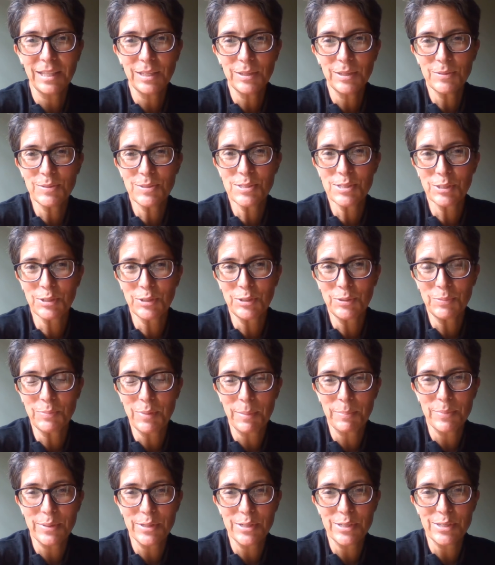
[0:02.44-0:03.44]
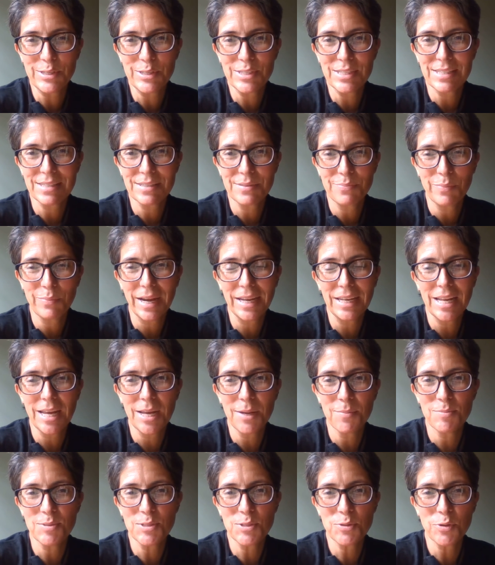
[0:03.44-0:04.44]
Hello, Circle members. My
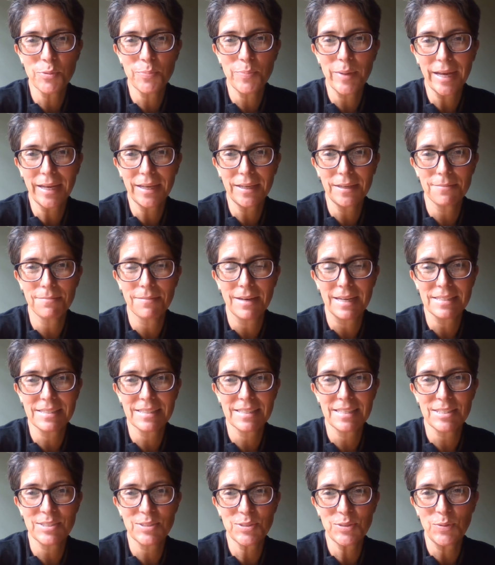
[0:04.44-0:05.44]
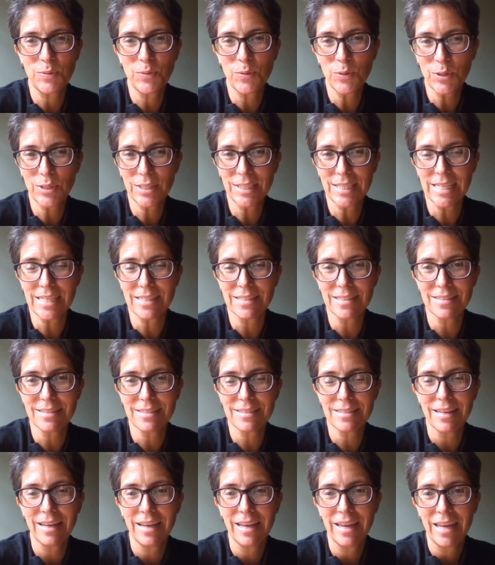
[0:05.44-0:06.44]
name is Rebecca Vasquez
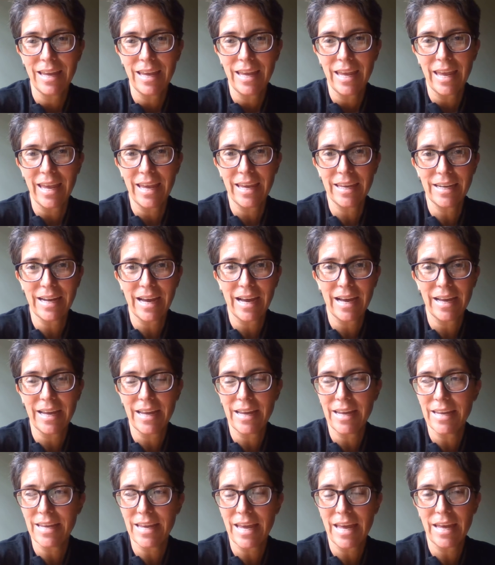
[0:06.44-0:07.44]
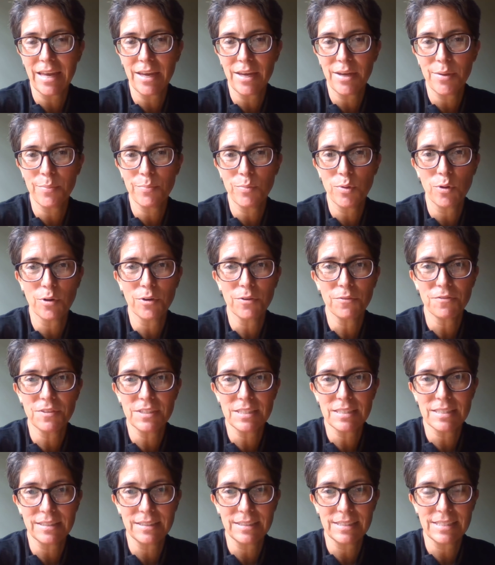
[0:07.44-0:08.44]
Ortiz, and I am your
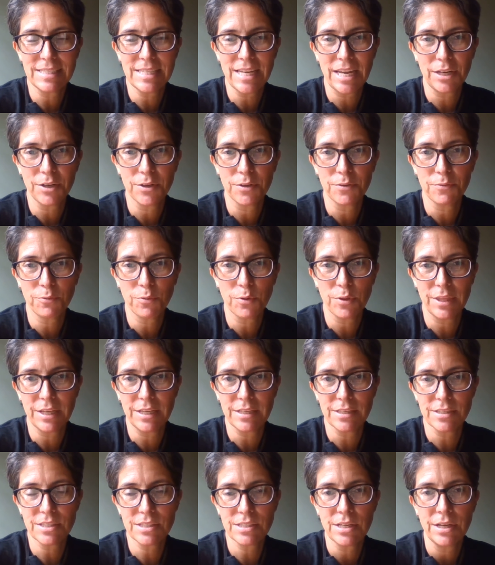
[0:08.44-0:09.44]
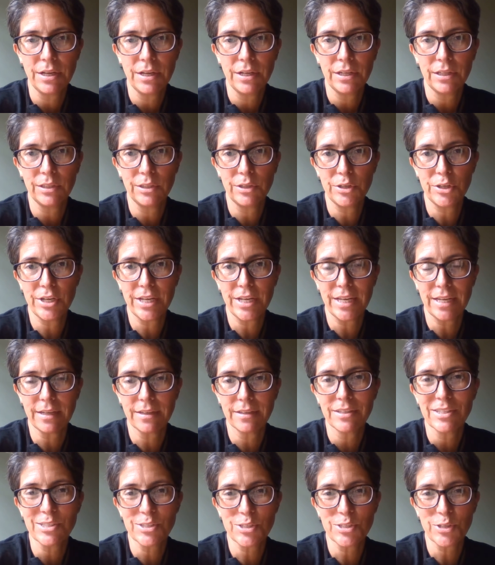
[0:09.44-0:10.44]
facilitator for this
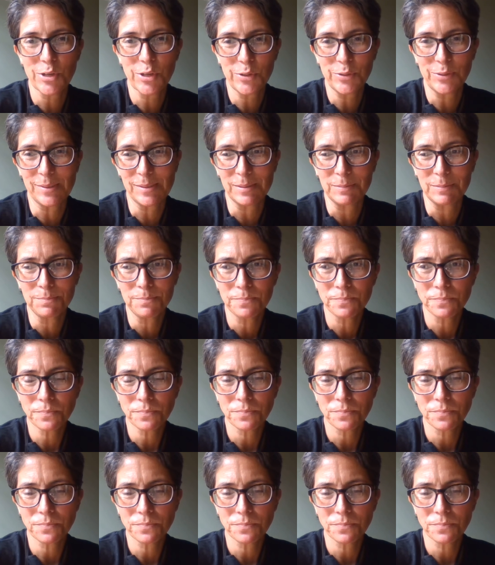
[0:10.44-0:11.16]
learning circle.